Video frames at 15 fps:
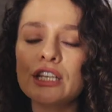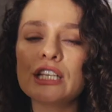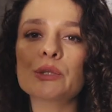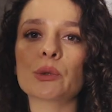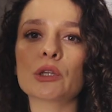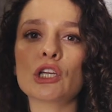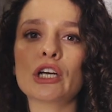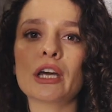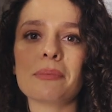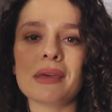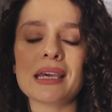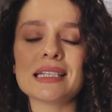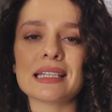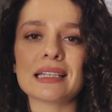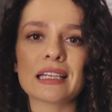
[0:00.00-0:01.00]
These would look
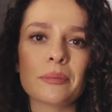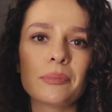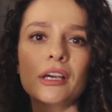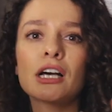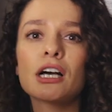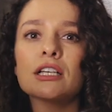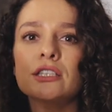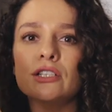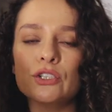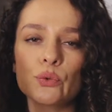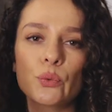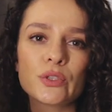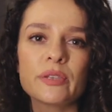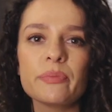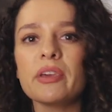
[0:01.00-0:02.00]
amazingly because there's
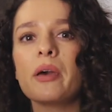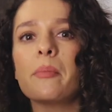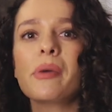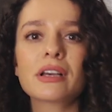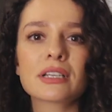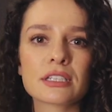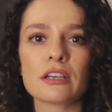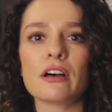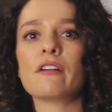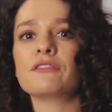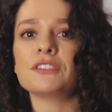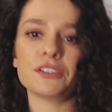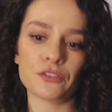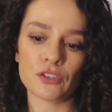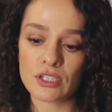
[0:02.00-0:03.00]
going to be a mix of
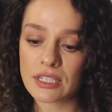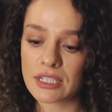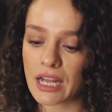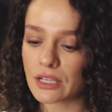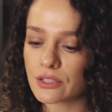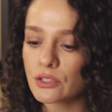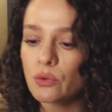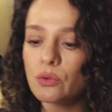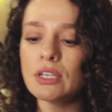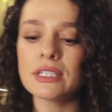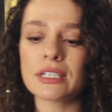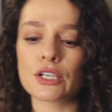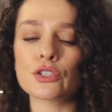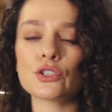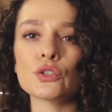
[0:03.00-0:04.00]
different styles. So these
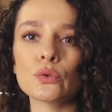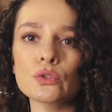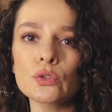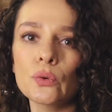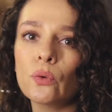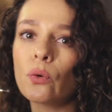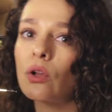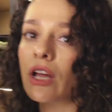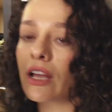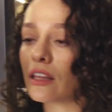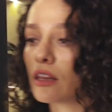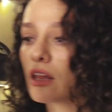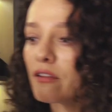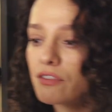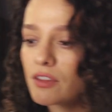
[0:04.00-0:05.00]
are so cool. I
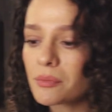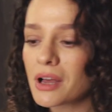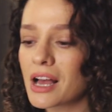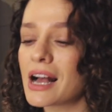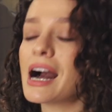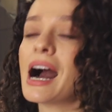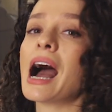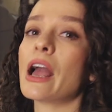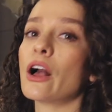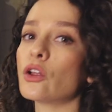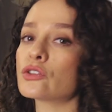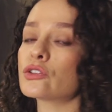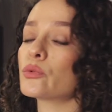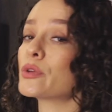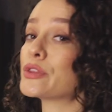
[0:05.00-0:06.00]
love them. I
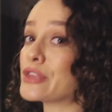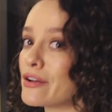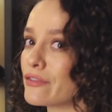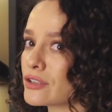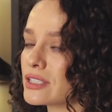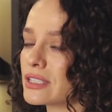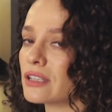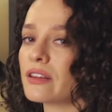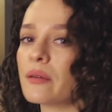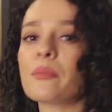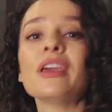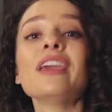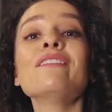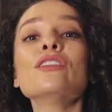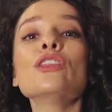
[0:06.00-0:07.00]
also would never sell them,
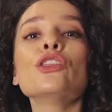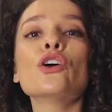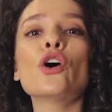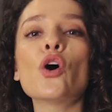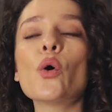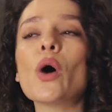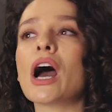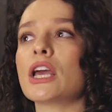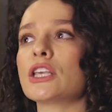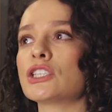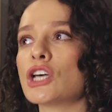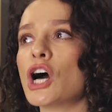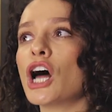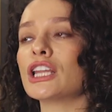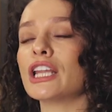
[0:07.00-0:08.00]
even though I
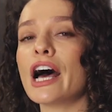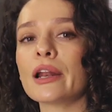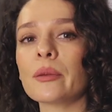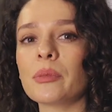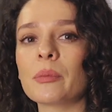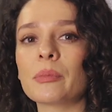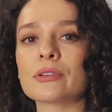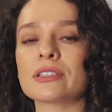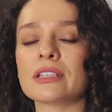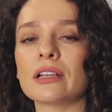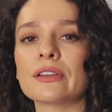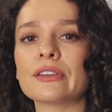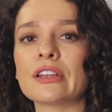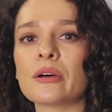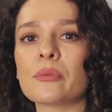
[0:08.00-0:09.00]
saw a lot of people
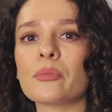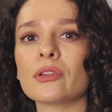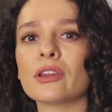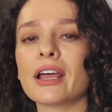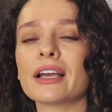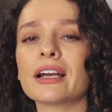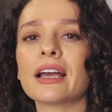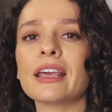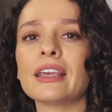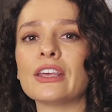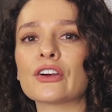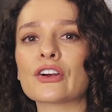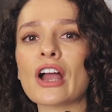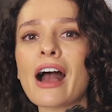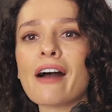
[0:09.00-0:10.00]
selling them like a
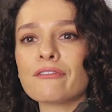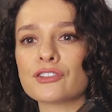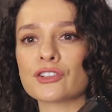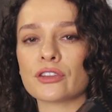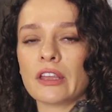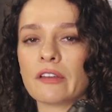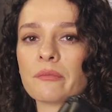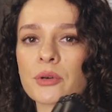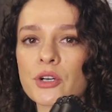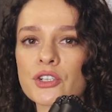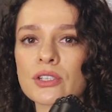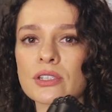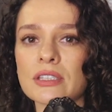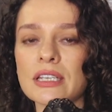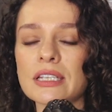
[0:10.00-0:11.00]
year after they
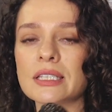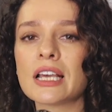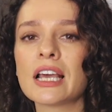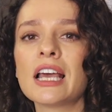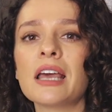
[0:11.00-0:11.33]
purchased these,